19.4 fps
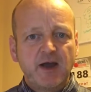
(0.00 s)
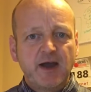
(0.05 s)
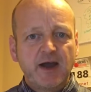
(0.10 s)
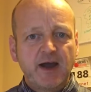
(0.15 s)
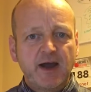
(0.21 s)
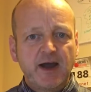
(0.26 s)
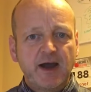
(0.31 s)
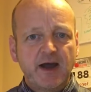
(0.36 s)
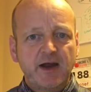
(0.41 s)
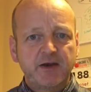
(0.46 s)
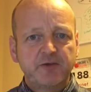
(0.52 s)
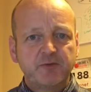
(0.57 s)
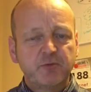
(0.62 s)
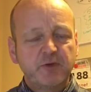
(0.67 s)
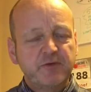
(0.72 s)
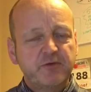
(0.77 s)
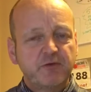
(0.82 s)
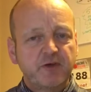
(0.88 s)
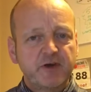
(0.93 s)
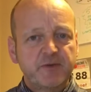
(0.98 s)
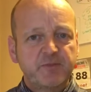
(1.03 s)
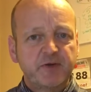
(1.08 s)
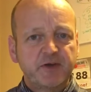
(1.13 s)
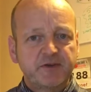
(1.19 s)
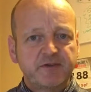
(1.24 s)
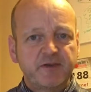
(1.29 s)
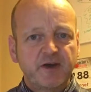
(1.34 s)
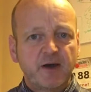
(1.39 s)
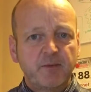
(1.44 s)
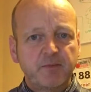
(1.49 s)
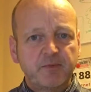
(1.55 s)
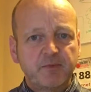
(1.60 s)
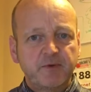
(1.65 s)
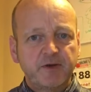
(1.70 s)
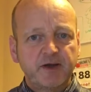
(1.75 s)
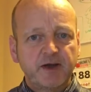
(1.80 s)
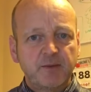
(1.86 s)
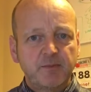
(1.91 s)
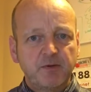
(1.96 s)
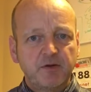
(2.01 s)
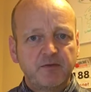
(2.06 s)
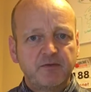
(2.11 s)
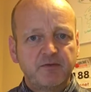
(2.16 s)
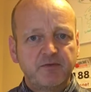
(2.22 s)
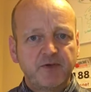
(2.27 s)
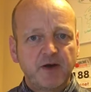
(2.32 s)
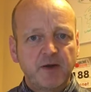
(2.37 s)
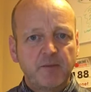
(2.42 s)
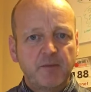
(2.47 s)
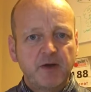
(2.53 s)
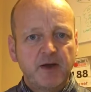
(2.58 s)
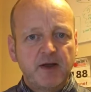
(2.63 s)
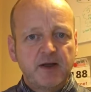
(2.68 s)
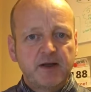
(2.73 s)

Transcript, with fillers: and we've already picked up a couple of um,